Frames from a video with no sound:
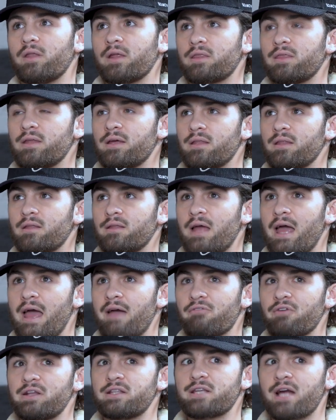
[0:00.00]
Like
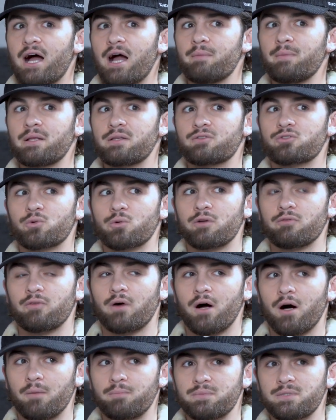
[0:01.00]
every time it sort of
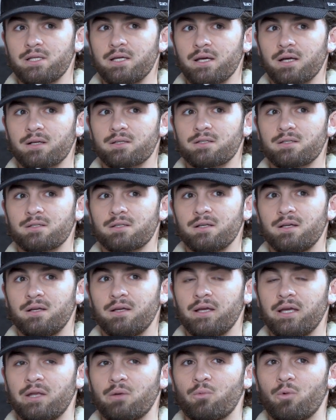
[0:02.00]
upticks
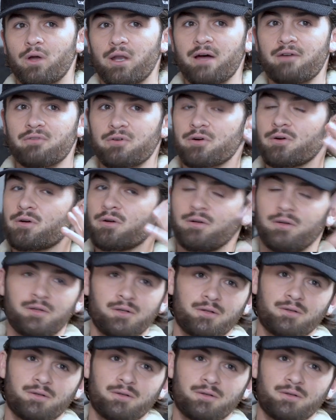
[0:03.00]
in whatever,